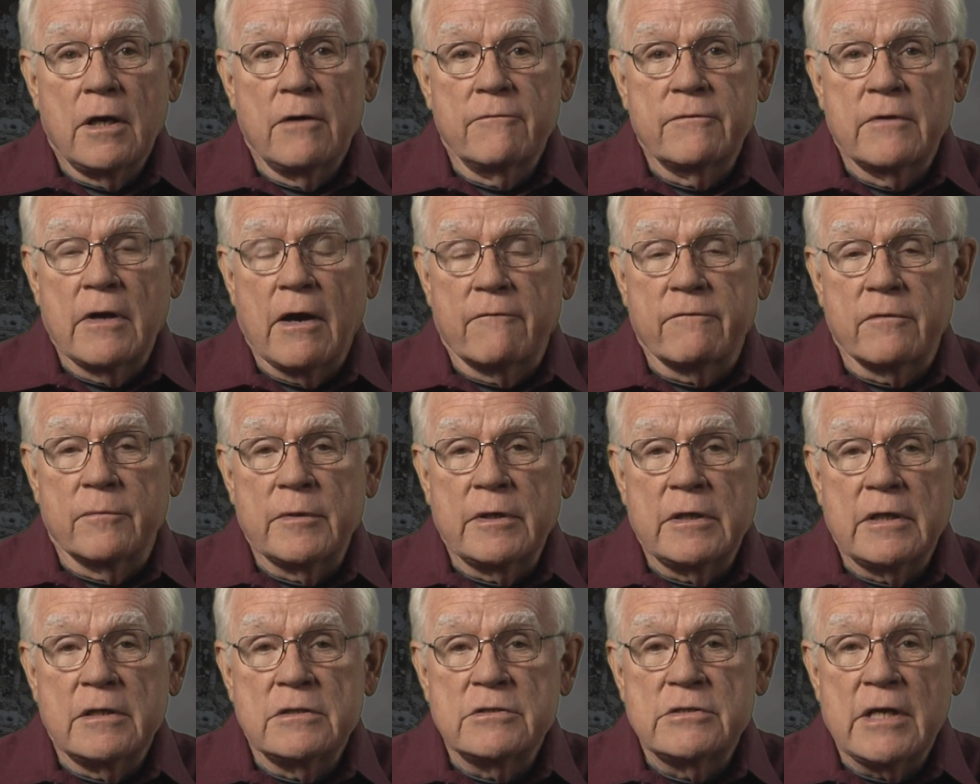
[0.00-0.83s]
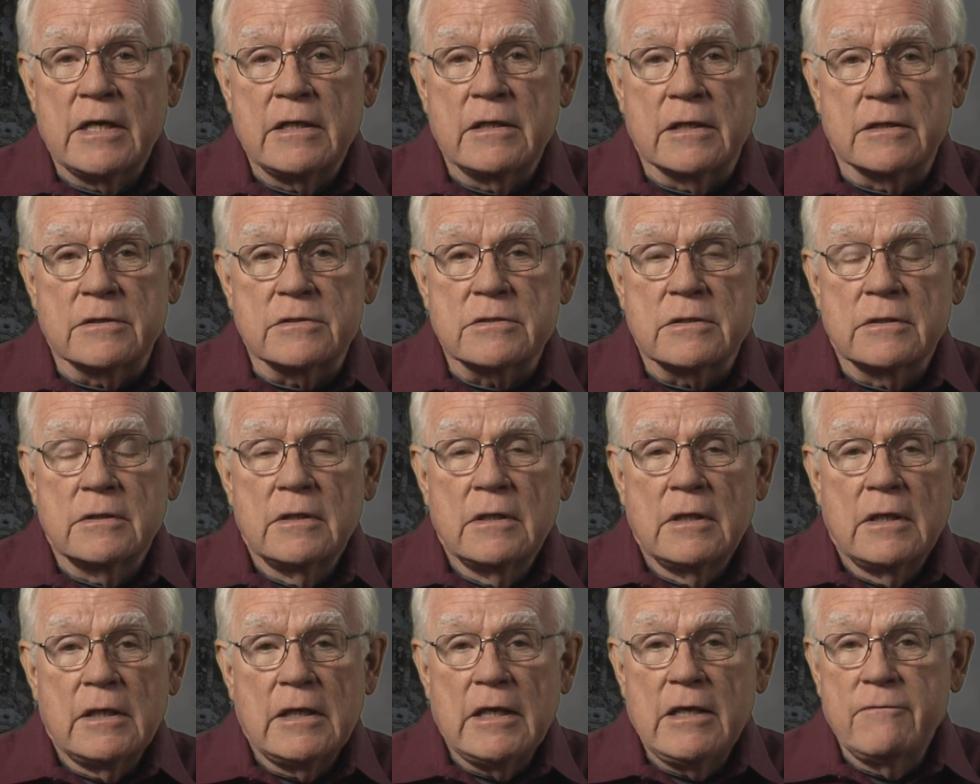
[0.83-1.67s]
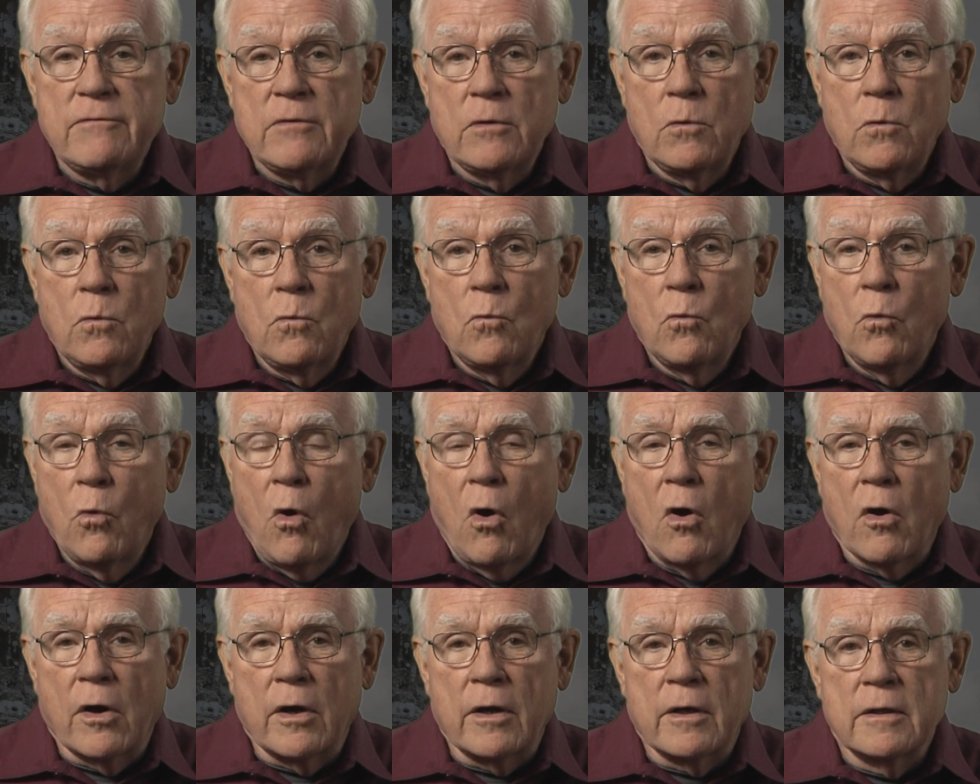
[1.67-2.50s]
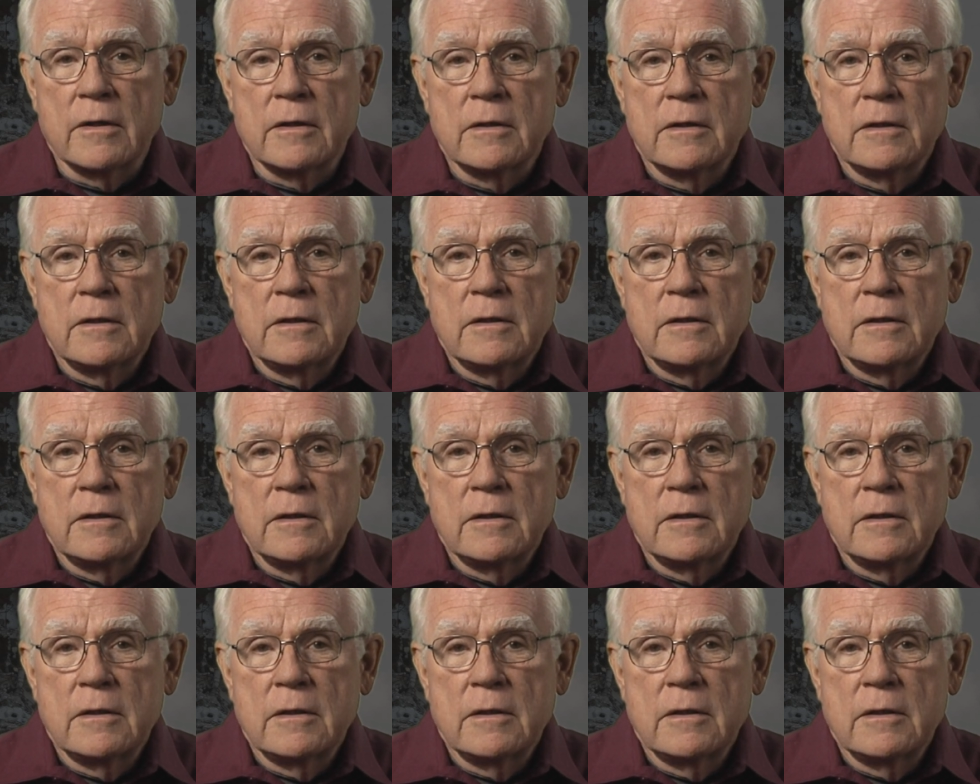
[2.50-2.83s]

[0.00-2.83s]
of government agendas, even war.